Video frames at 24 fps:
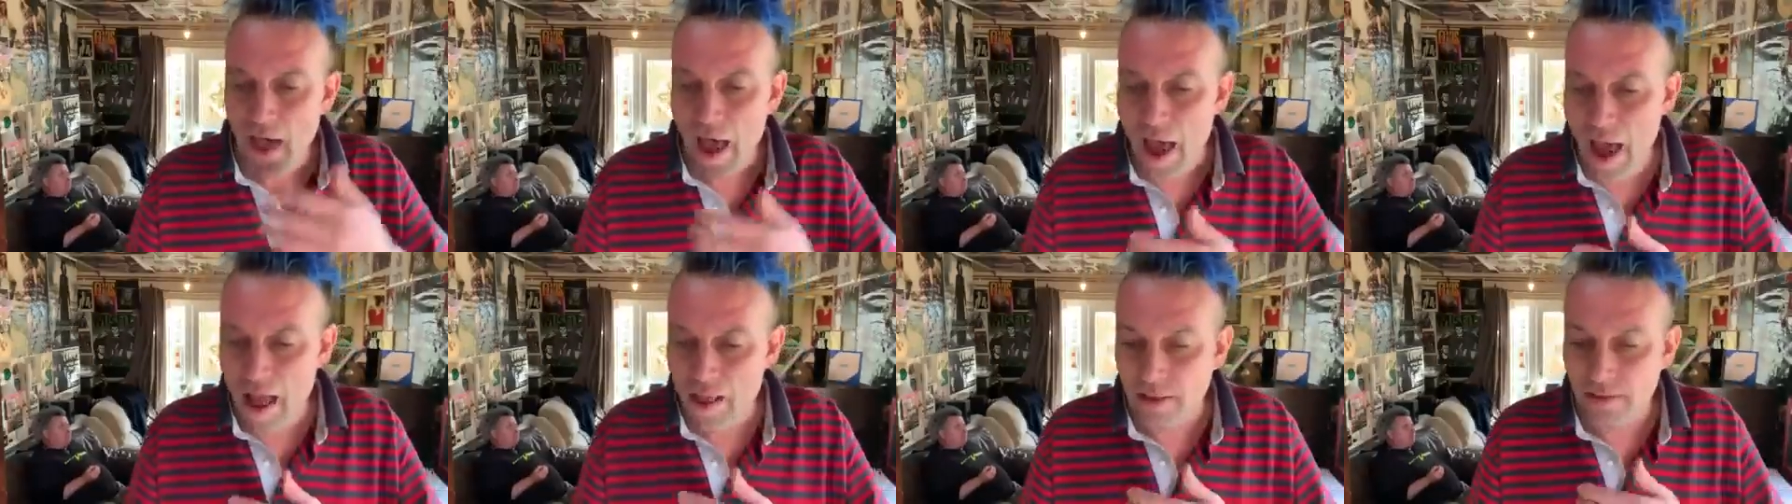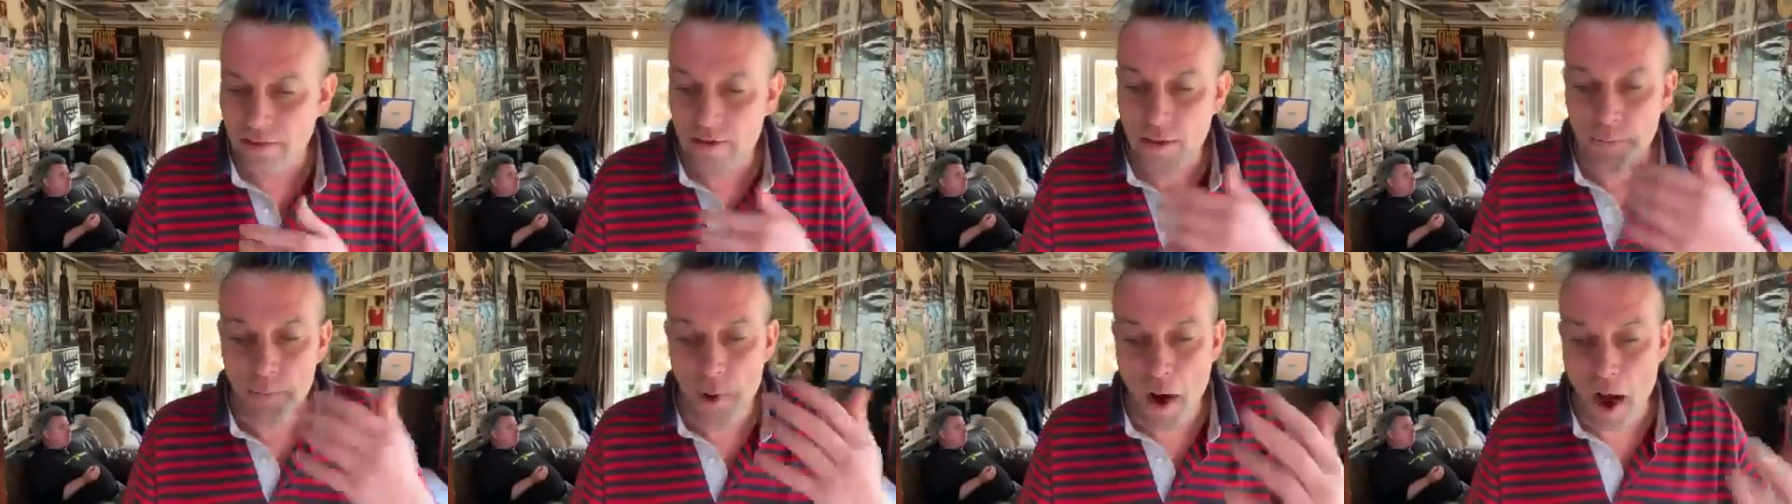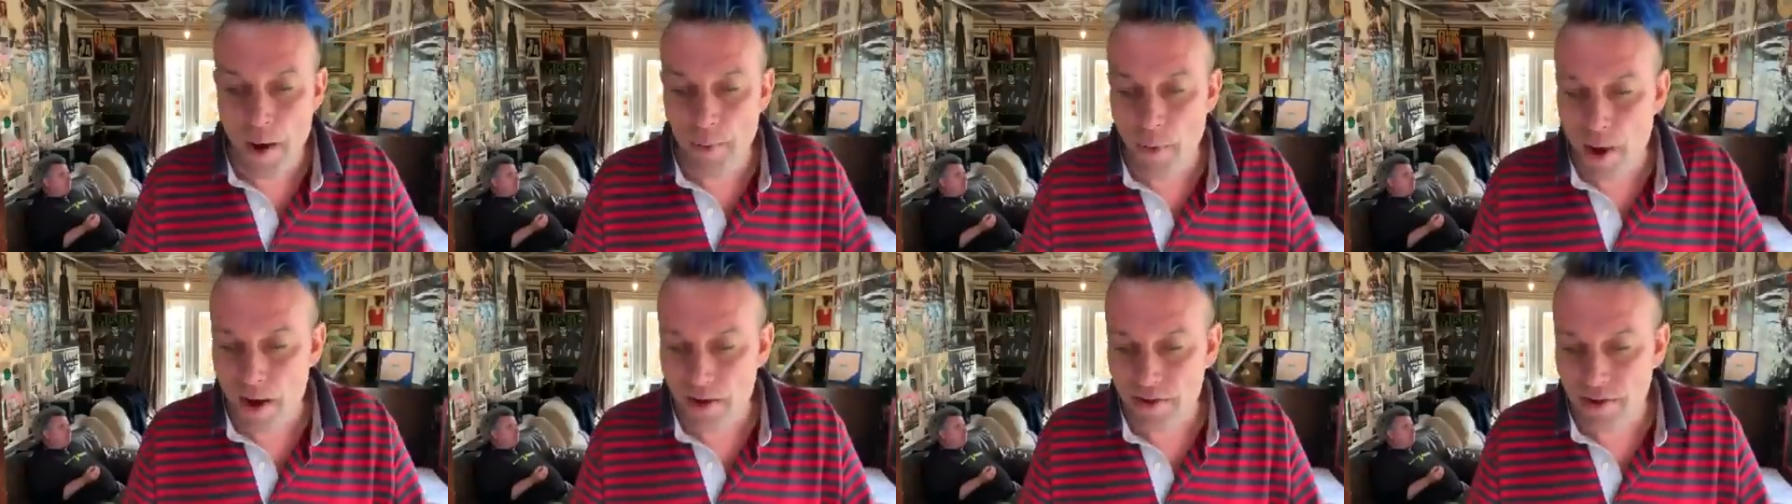And
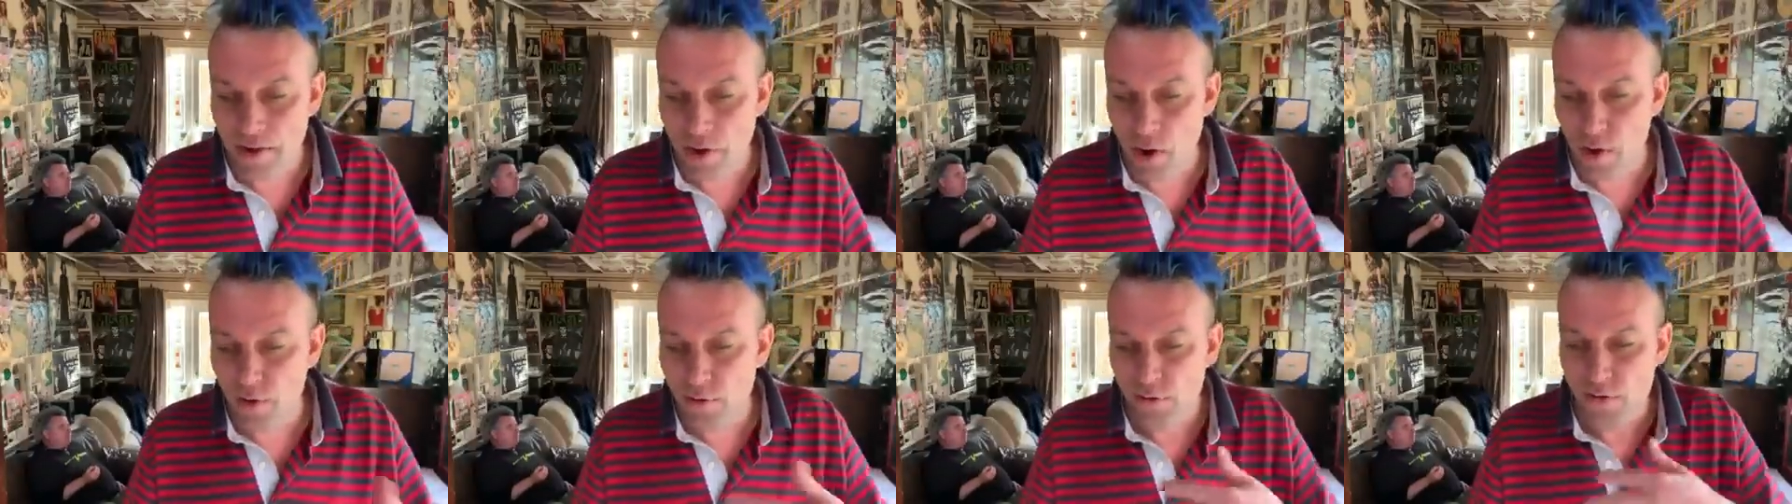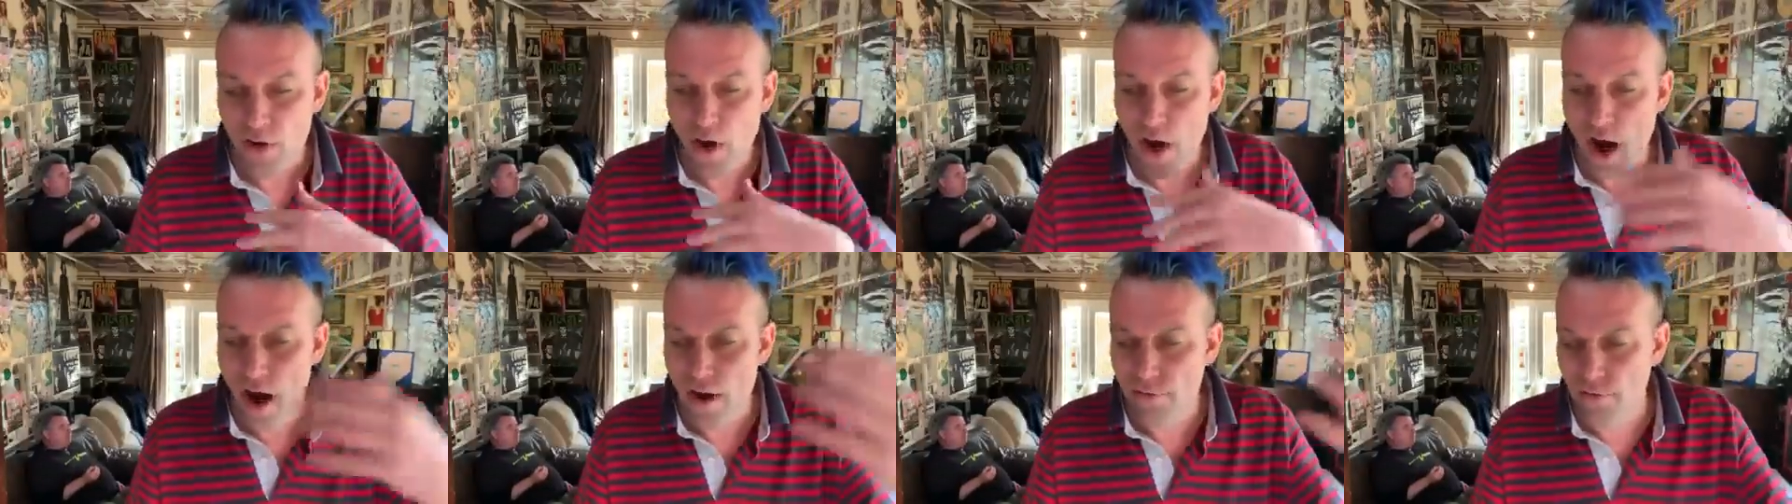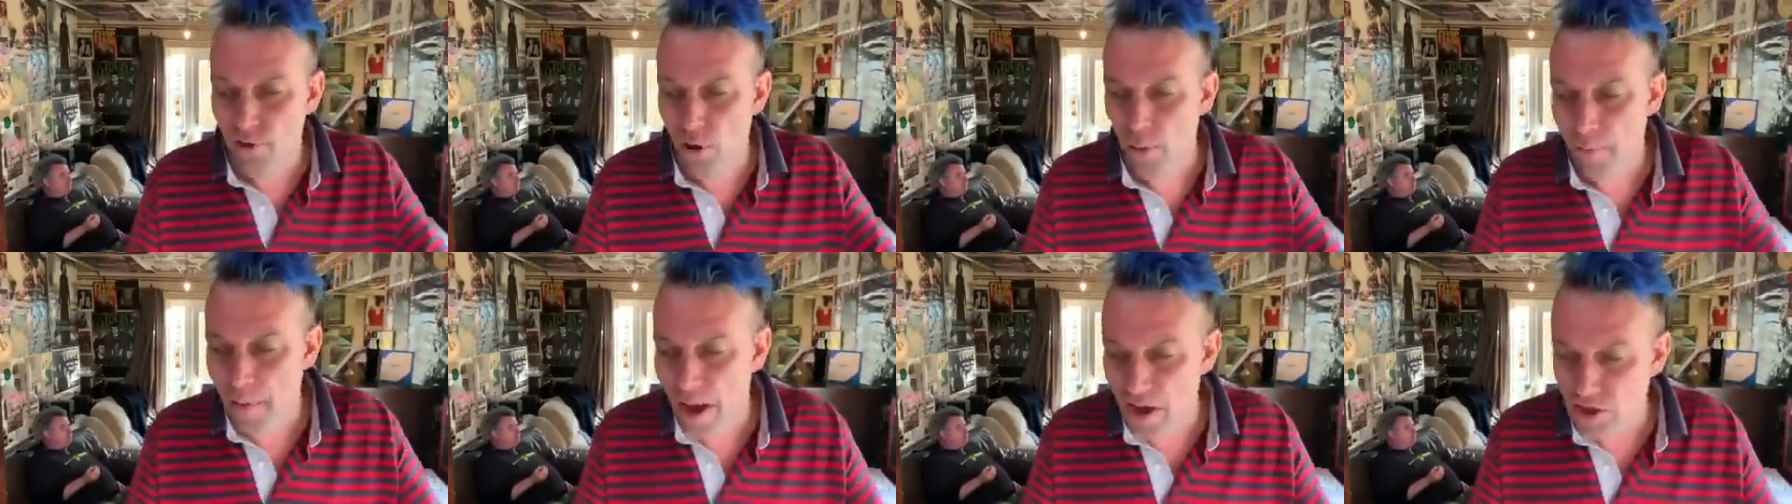by myself, I
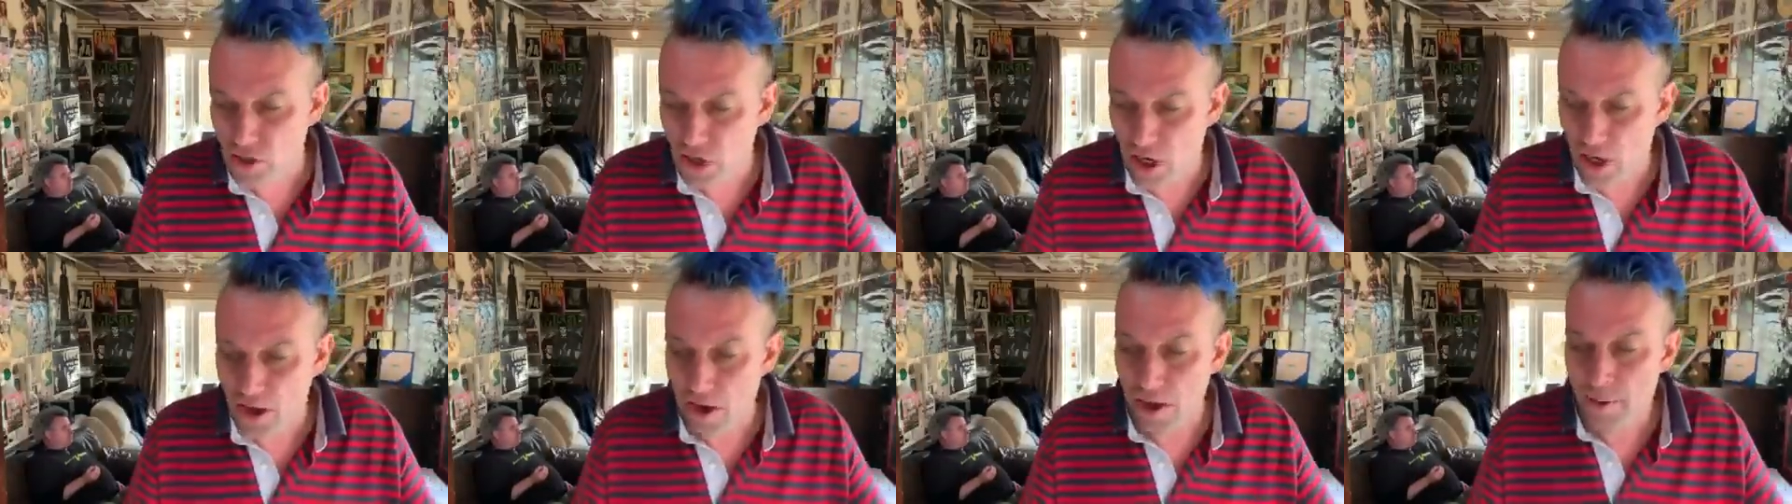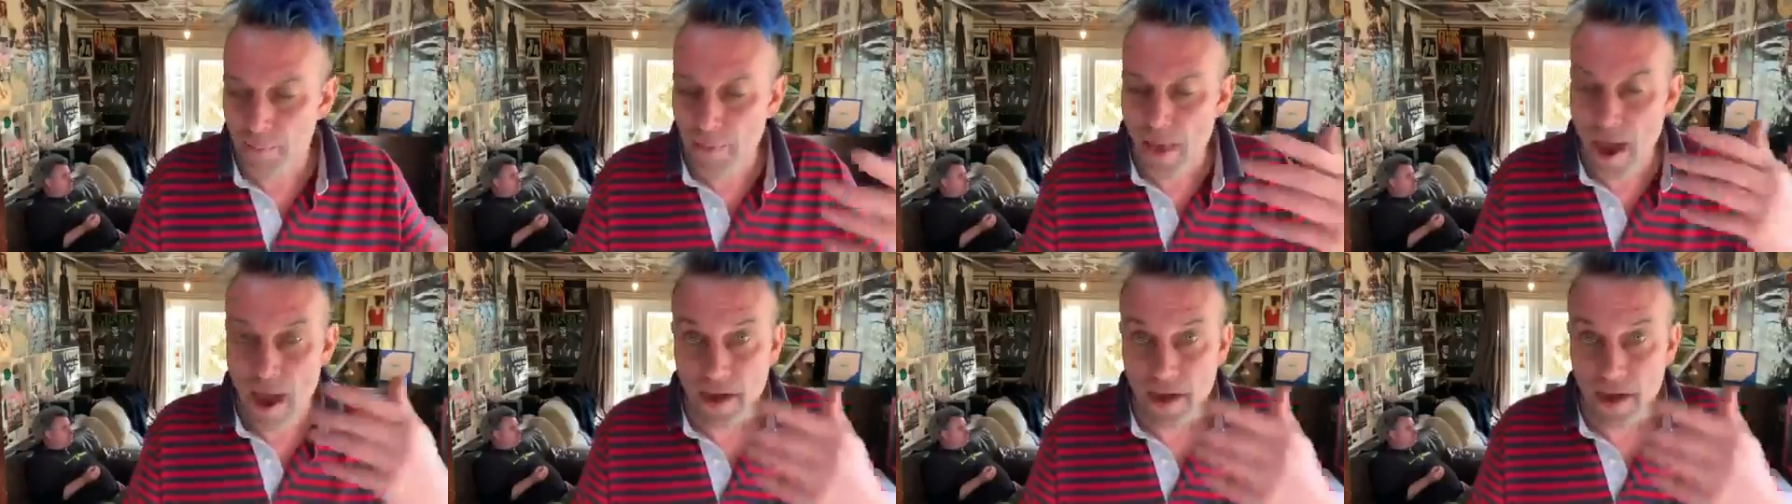feel magic